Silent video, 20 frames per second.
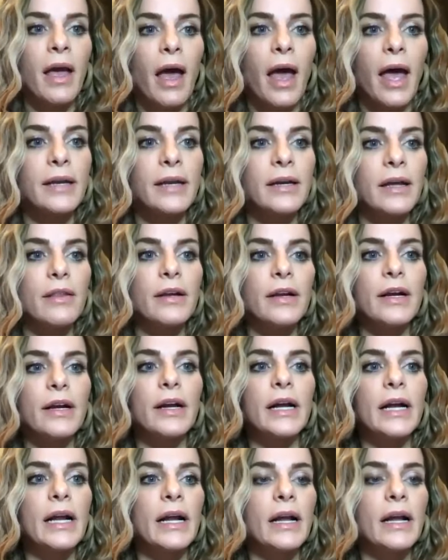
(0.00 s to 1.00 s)

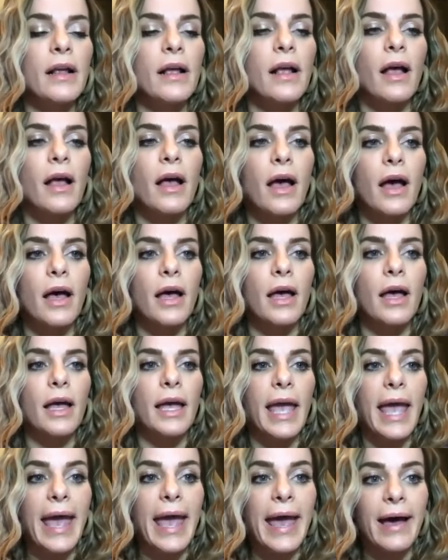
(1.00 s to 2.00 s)
Another
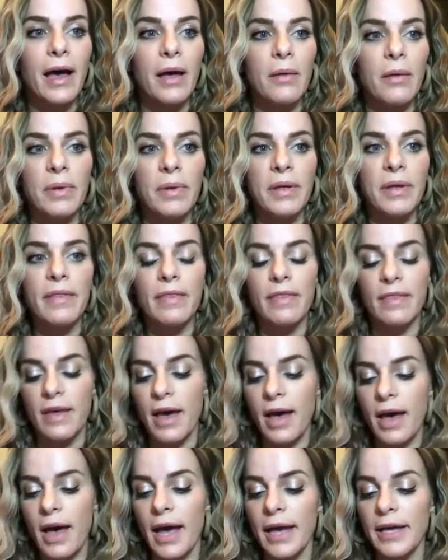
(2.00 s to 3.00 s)
app
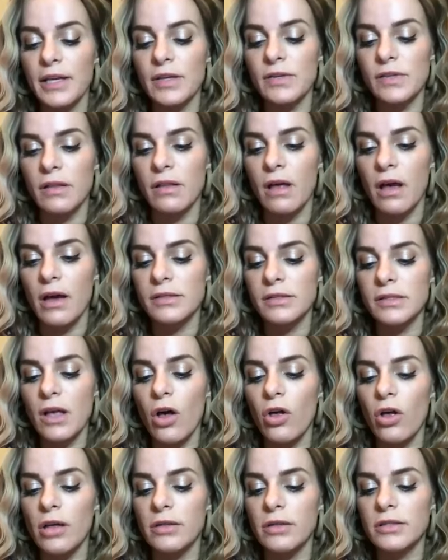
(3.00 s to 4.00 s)
that I use a lot is
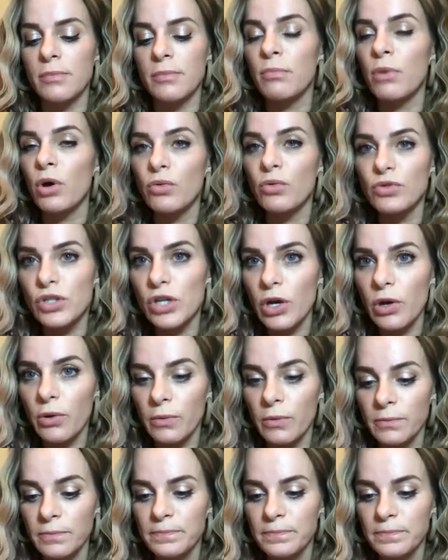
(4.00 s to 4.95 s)
called Mojo.